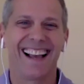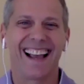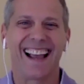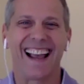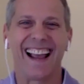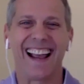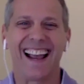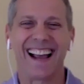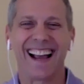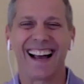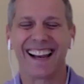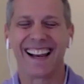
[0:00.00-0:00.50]

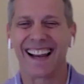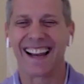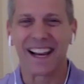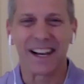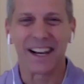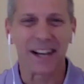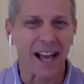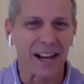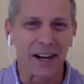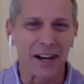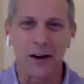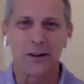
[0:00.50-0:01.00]
And
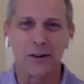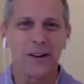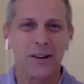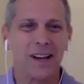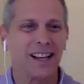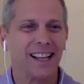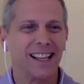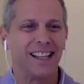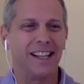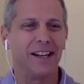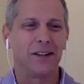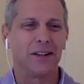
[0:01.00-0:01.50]
I know,
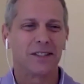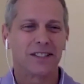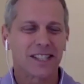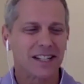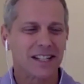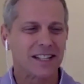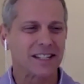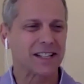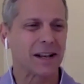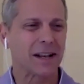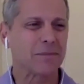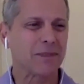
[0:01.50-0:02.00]

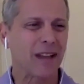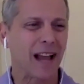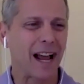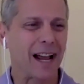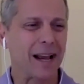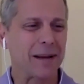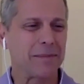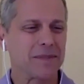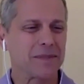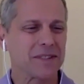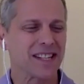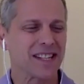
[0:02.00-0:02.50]

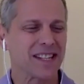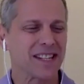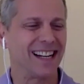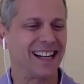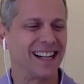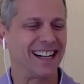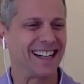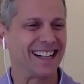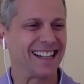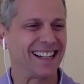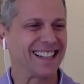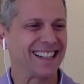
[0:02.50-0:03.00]
sometimes
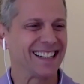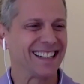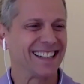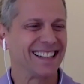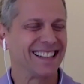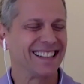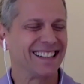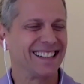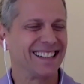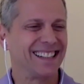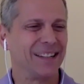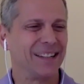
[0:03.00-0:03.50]

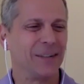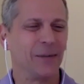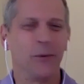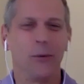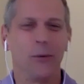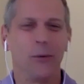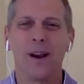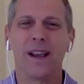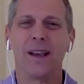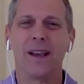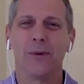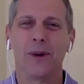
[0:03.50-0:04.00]

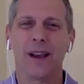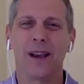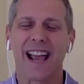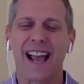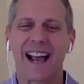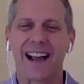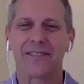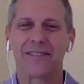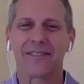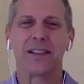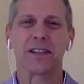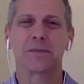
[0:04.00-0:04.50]
we
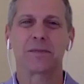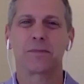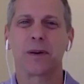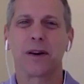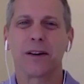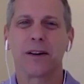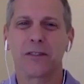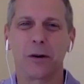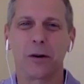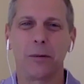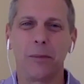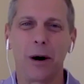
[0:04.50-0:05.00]
have these
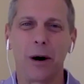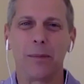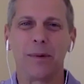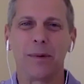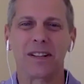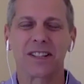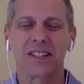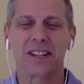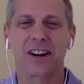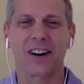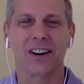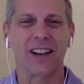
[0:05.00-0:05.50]
pivotal
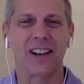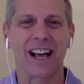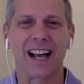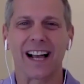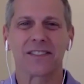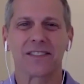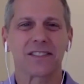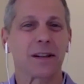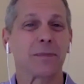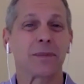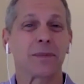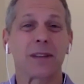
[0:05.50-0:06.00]
moments in our
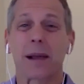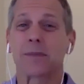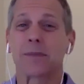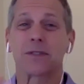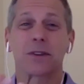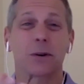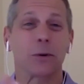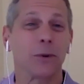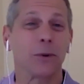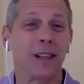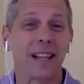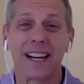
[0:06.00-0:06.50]
lives. Sometimes
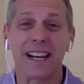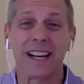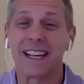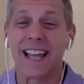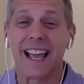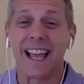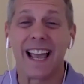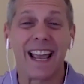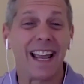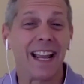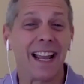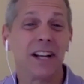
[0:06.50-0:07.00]
they're related
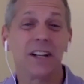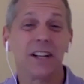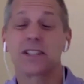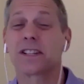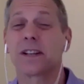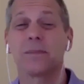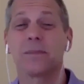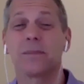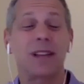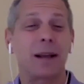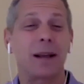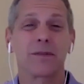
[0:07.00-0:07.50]
to age,
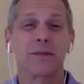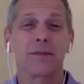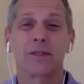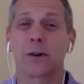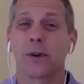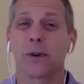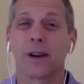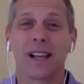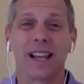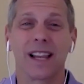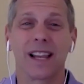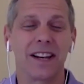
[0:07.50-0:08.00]
sometimes they're
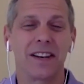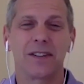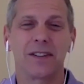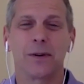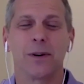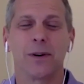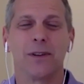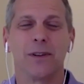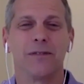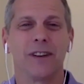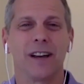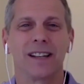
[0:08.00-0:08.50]
related to
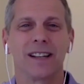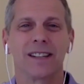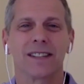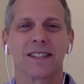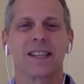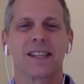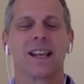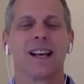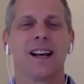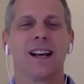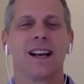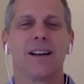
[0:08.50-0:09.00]

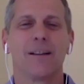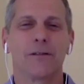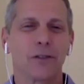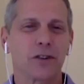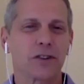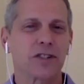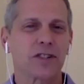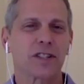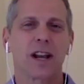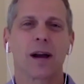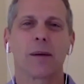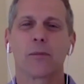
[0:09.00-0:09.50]
events. For
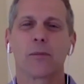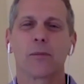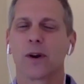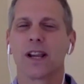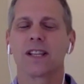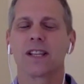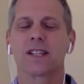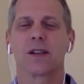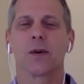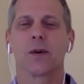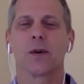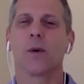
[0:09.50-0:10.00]
some
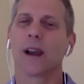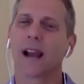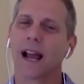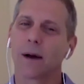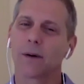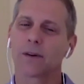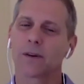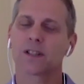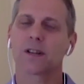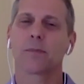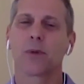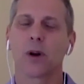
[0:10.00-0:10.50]
reason, when I
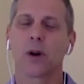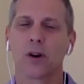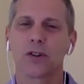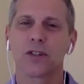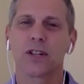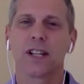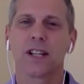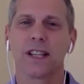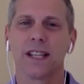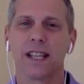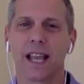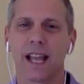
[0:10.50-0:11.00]
was
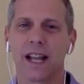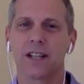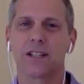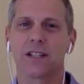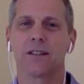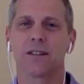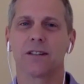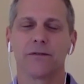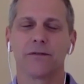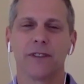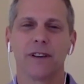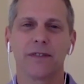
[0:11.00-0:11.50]
approaching the age
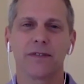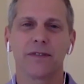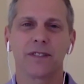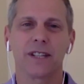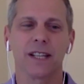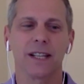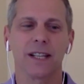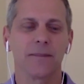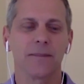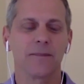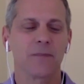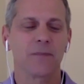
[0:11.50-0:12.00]
of
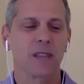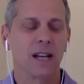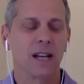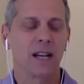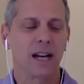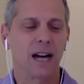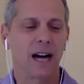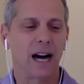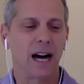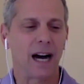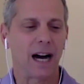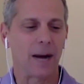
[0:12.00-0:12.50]
50,
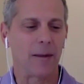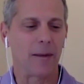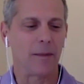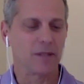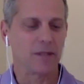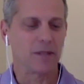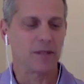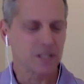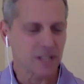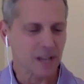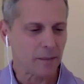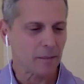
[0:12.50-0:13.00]

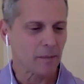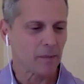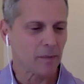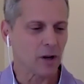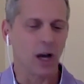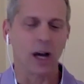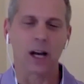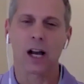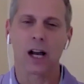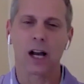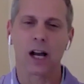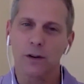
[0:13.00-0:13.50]

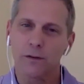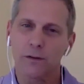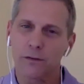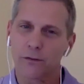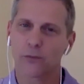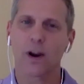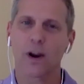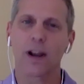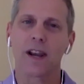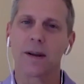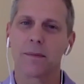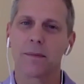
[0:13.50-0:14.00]
a good
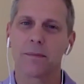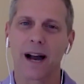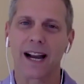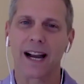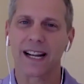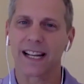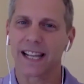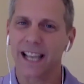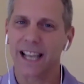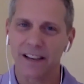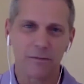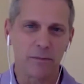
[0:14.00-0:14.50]
friend of
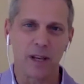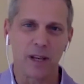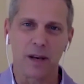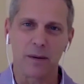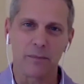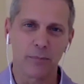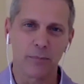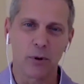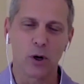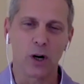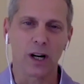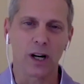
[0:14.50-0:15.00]
mine gave me a
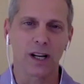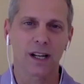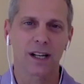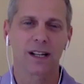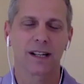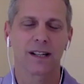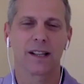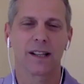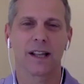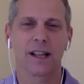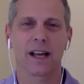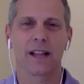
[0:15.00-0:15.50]
book
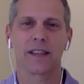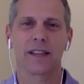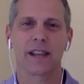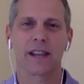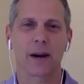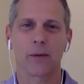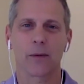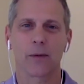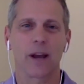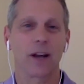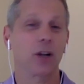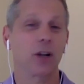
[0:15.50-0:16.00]
that I
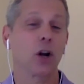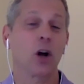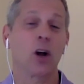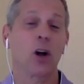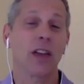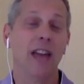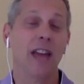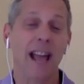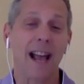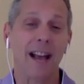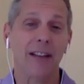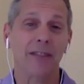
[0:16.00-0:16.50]
read called
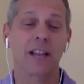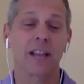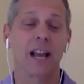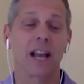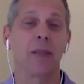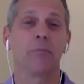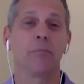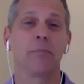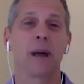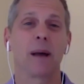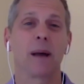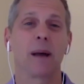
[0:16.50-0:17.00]

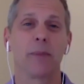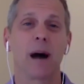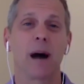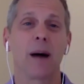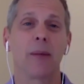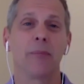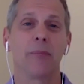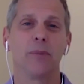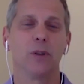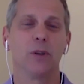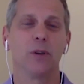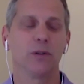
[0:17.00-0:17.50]
Halftime by
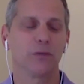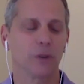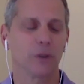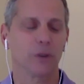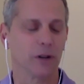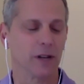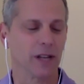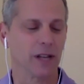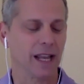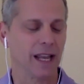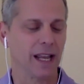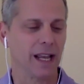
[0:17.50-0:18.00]
Bob
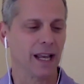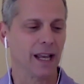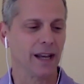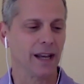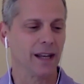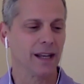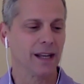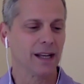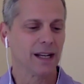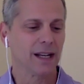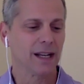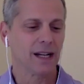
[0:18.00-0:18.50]
Buford. And
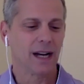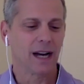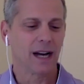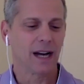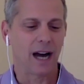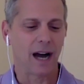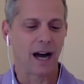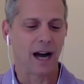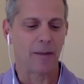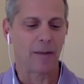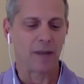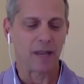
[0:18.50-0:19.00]

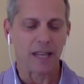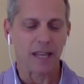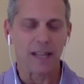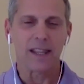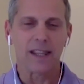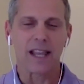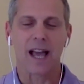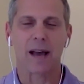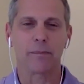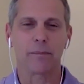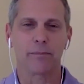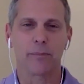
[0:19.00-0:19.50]
in
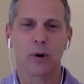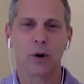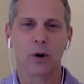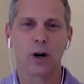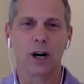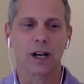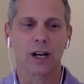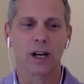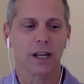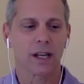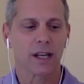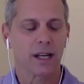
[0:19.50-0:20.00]
that
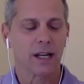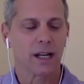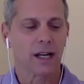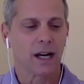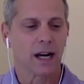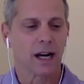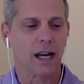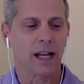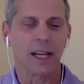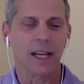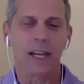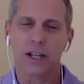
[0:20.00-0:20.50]
book,
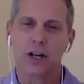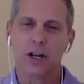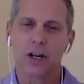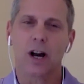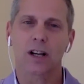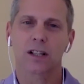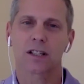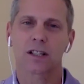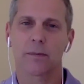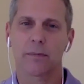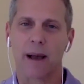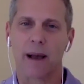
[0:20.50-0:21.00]
he
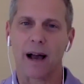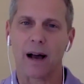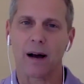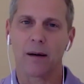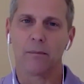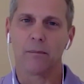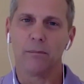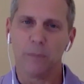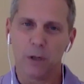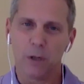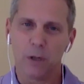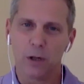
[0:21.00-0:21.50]
talks about
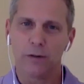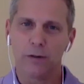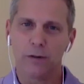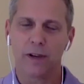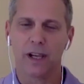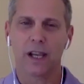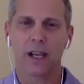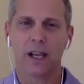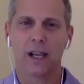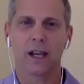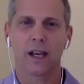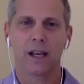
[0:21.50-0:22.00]

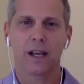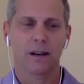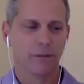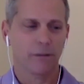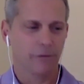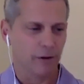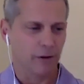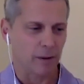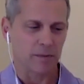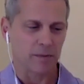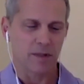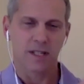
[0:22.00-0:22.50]
moving
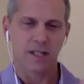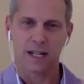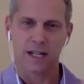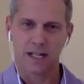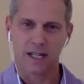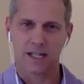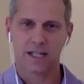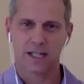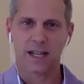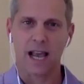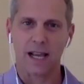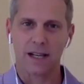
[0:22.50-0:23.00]
from
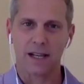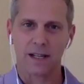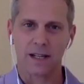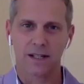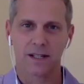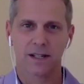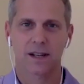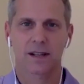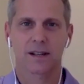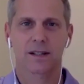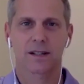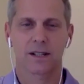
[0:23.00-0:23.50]

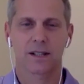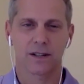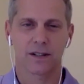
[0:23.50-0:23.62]
success to